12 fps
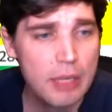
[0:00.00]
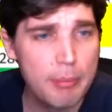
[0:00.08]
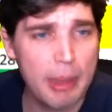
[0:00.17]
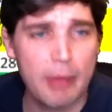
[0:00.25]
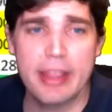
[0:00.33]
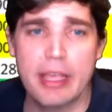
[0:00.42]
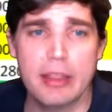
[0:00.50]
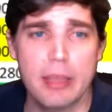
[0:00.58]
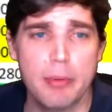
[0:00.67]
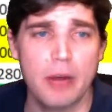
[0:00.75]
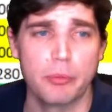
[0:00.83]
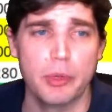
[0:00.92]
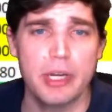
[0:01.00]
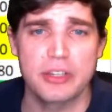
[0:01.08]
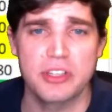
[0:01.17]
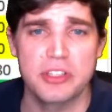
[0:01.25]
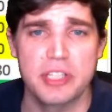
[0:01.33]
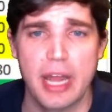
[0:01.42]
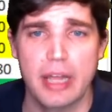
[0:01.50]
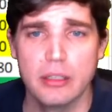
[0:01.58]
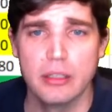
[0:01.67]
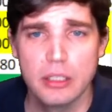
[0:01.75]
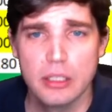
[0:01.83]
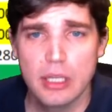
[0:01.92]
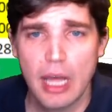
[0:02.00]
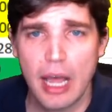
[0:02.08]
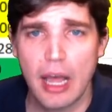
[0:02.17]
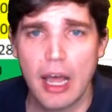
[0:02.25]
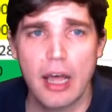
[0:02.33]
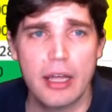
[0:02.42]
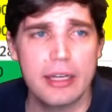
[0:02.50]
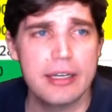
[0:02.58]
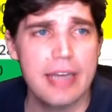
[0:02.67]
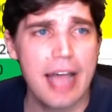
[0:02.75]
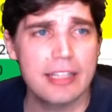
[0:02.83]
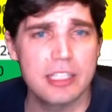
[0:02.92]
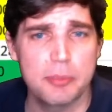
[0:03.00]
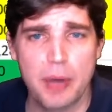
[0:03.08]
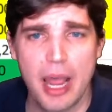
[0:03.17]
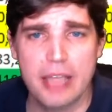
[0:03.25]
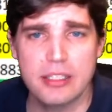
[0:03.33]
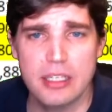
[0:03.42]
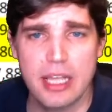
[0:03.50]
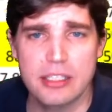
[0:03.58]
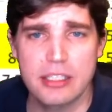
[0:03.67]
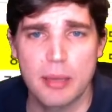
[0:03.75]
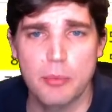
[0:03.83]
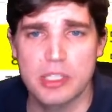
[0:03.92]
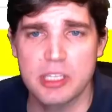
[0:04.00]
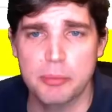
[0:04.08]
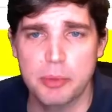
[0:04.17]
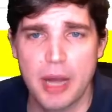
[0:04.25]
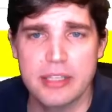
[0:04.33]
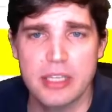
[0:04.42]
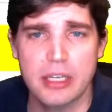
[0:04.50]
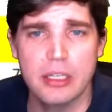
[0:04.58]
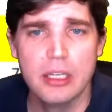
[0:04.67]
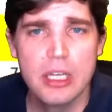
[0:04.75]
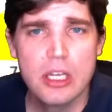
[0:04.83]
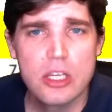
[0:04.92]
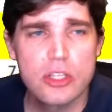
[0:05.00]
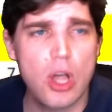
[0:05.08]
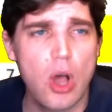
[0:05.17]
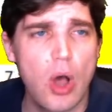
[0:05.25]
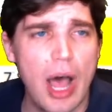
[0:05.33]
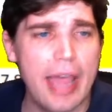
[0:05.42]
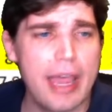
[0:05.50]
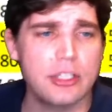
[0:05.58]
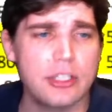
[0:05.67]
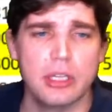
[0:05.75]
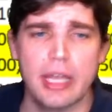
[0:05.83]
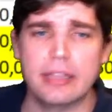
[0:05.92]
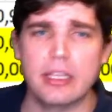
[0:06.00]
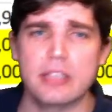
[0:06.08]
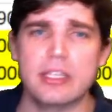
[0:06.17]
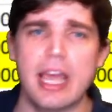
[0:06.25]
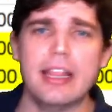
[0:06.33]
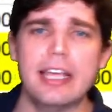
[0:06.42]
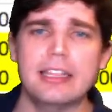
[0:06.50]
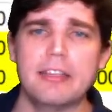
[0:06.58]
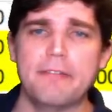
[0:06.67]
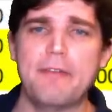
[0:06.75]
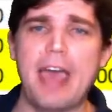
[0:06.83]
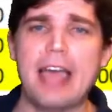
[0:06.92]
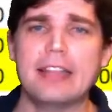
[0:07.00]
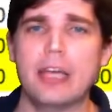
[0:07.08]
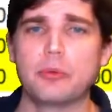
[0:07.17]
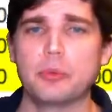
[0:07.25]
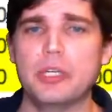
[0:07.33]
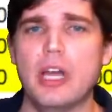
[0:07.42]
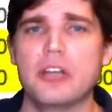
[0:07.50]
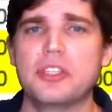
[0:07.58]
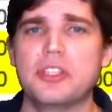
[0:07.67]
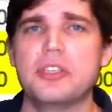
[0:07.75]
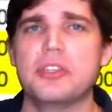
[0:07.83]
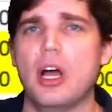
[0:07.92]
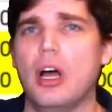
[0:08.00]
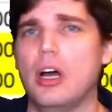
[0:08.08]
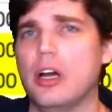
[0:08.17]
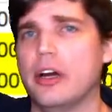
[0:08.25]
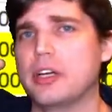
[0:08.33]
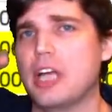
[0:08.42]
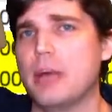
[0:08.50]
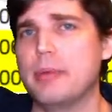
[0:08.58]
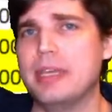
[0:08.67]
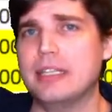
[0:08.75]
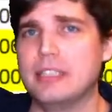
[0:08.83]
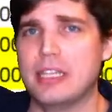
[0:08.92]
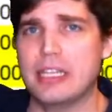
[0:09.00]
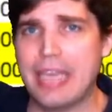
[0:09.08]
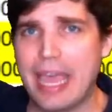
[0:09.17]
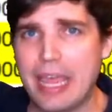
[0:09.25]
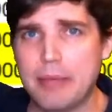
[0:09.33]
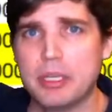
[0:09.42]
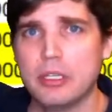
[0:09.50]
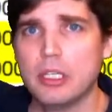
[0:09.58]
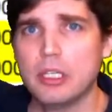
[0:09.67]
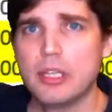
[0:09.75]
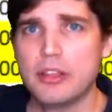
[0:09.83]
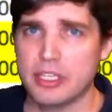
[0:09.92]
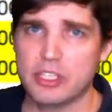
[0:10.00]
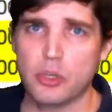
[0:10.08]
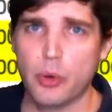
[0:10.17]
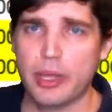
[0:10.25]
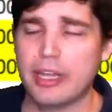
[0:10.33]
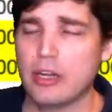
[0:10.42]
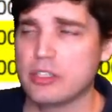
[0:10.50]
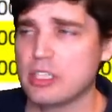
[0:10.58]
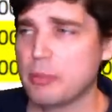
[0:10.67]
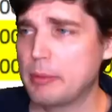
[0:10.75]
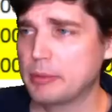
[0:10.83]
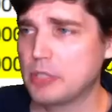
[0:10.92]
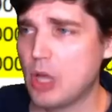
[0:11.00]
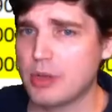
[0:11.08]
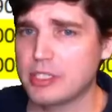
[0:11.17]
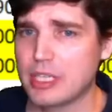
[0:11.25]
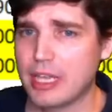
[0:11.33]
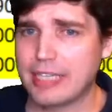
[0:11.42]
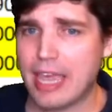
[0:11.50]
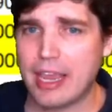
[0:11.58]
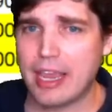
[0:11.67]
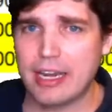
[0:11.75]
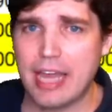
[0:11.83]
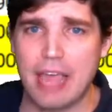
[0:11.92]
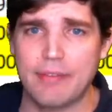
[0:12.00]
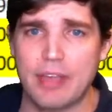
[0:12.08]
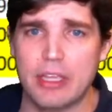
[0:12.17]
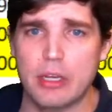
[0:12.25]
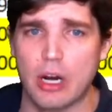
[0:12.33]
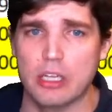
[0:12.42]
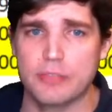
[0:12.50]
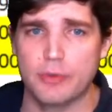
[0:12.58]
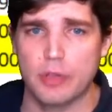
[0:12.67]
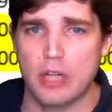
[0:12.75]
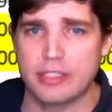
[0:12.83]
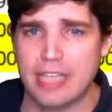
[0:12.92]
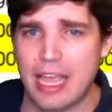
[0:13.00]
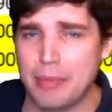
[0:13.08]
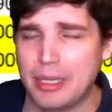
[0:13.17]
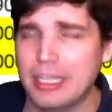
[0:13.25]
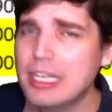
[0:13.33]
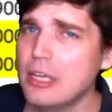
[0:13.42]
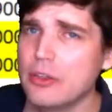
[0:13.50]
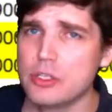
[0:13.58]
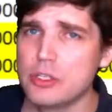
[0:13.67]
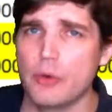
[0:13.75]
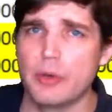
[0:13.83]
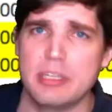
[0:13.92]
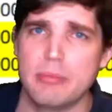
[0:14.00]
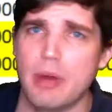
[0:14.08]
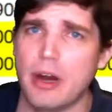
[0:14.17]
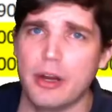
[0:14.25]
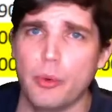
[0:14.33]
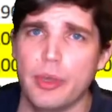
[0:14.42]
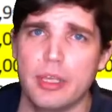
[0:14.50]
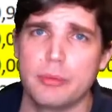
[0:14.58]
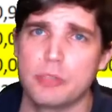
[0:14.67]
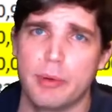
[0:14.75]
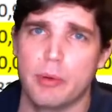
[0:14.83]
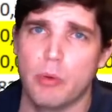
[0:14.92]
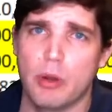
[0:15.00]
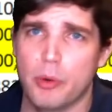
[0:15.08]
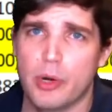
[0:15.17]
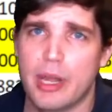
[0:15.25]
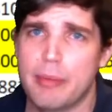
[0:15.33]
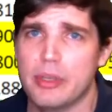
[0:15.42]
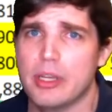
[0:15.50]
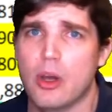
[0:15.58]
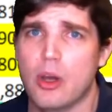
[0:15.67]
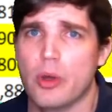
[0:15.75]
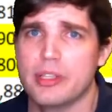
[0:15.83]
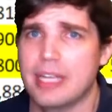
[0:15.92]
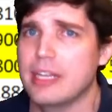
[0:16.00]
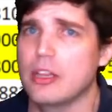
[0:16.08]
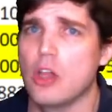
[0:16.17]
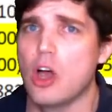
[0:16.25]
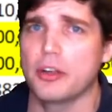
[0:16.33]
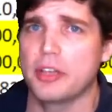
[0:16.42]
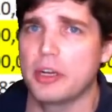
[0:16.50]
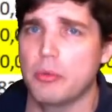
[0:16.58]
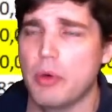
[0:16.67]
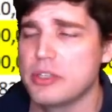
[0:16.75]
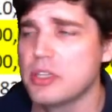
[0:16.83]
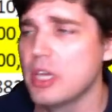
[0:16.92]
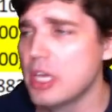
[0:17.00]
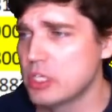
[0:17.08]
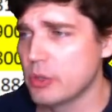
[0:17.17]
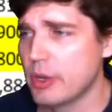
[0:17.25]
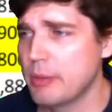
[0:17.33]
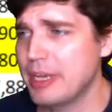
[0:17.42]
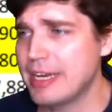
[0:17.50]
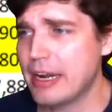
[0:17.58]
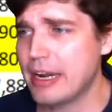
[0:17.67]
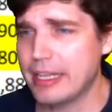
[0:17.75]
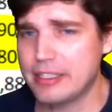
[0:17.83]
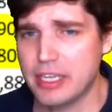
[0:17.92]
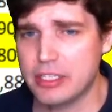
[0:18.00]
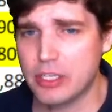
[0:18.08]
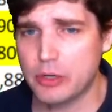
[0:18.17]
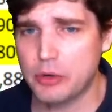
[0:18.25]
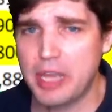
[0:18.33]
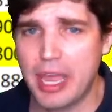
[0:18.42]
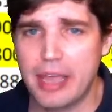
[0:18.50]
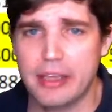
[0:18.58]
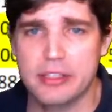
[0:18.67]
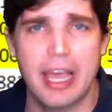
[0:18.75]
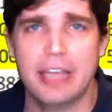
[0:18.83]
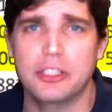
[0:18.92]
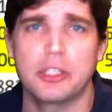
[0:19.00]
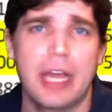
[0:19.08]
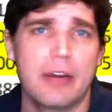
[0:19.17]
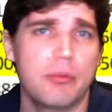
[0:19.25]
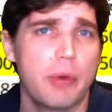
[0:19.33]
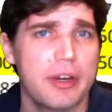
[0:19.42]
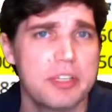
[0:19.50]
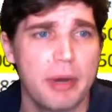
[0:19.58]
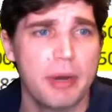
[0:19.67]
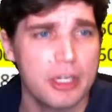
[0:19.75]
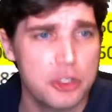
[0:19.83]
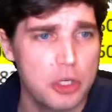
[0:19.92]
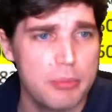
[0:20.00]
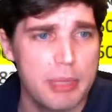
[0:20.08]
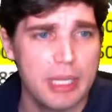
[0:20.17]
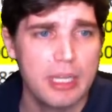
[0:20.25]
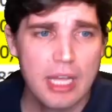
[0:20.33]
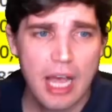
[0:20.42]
By the way, they, they brought in reduxes today. Uh not surprising yet somewhat surprising. So I actually like this. I like the fact that reduxes are coming into the game this quickly. I know some people don't because they like to hang on to high value cards for a long time, but there's no reason Mario Williams should have been 1.8 million coins any longer than it was. So him being down to like 600k is actually kind of where his market should be.